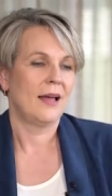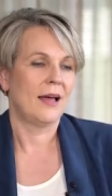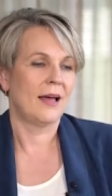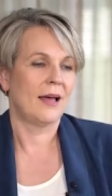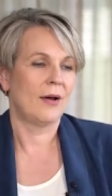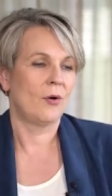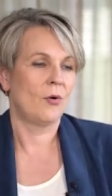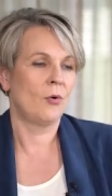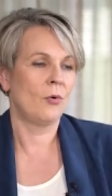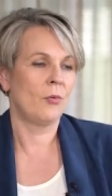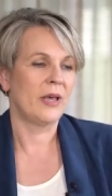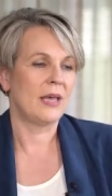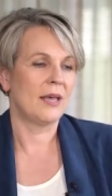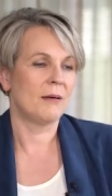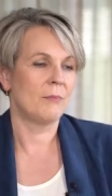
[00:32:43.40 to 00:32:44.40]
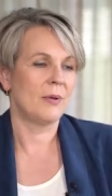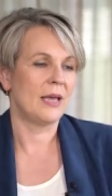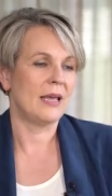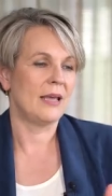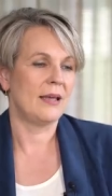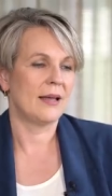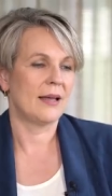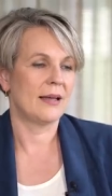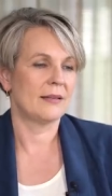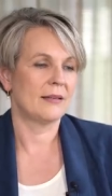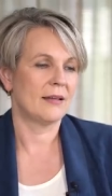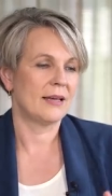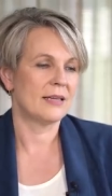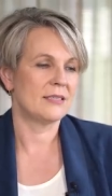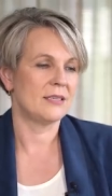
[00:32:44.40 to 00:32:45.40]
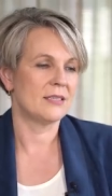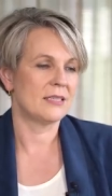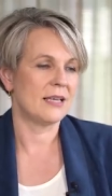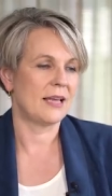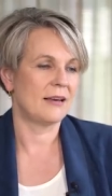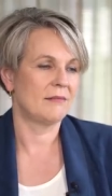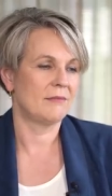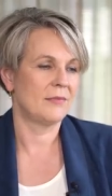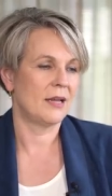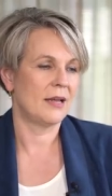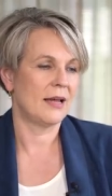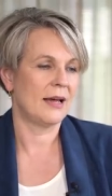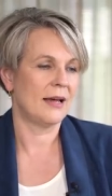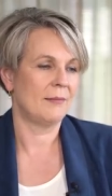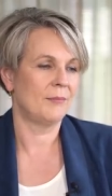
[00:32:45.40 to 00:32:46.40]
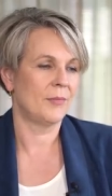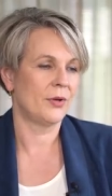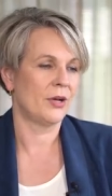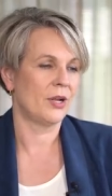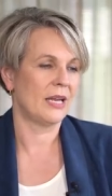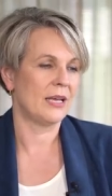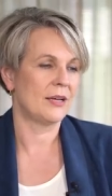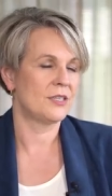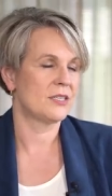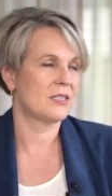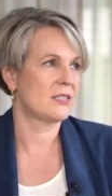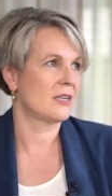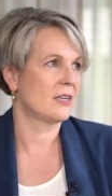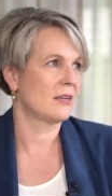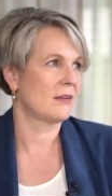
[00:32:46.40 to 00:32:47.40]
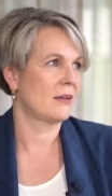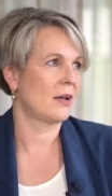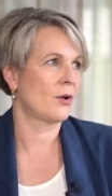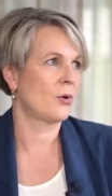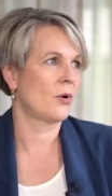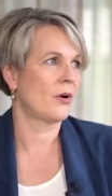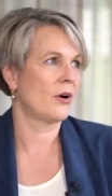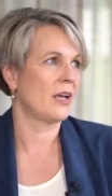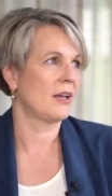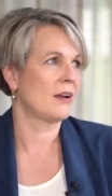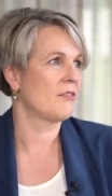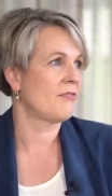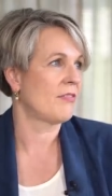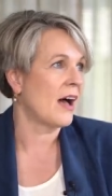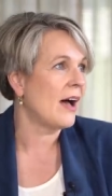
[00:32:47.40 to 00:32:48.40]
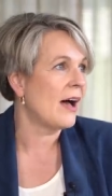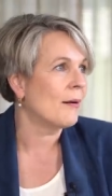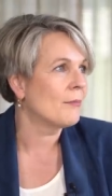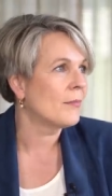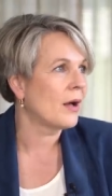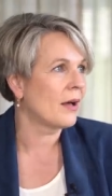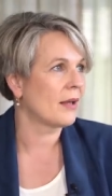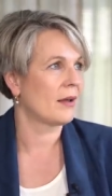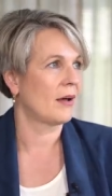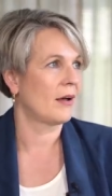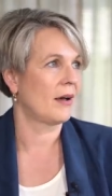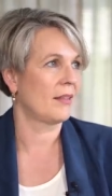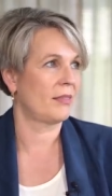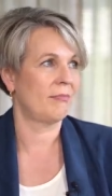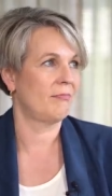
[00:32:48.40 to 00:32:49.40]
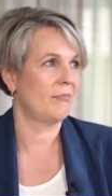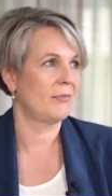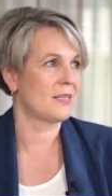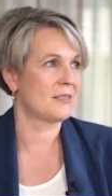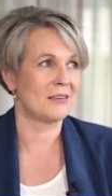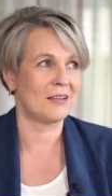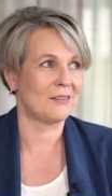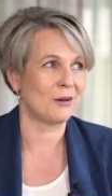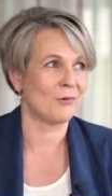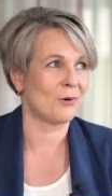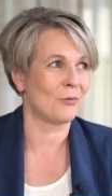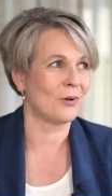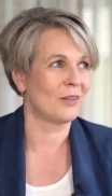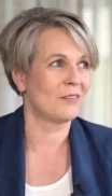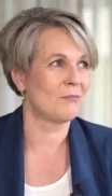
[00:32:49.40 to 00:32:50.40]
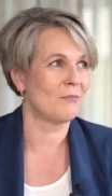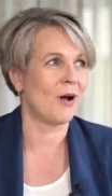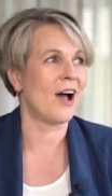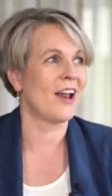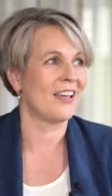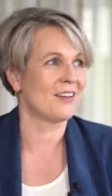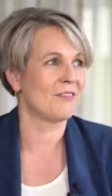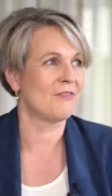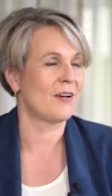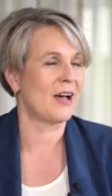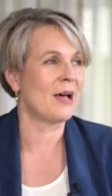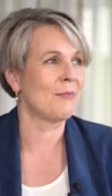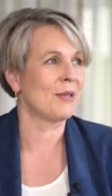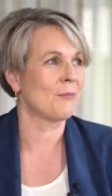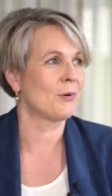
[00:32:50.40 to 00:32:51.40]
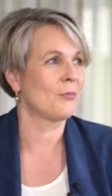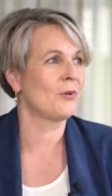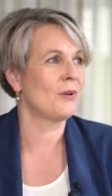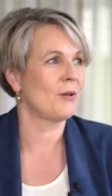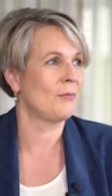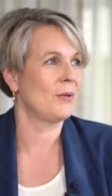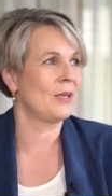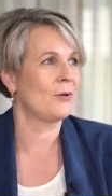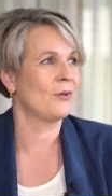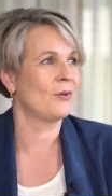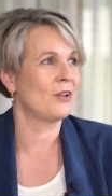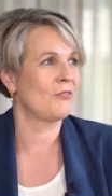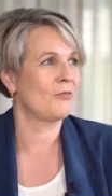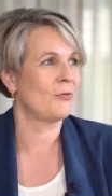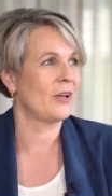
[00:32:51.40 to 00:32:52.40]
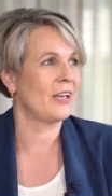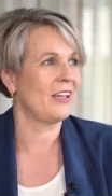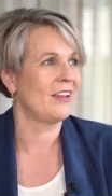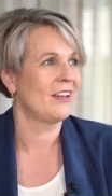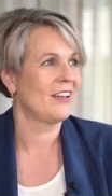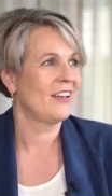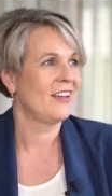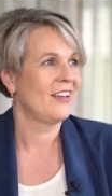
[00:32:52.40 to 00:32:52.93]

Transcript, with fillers: Uh, or we can be, as you said um, earlier, just a, a, quarry and a farm. I, I, there's nothing wrong with mining and farming, but wouldn't it be good if we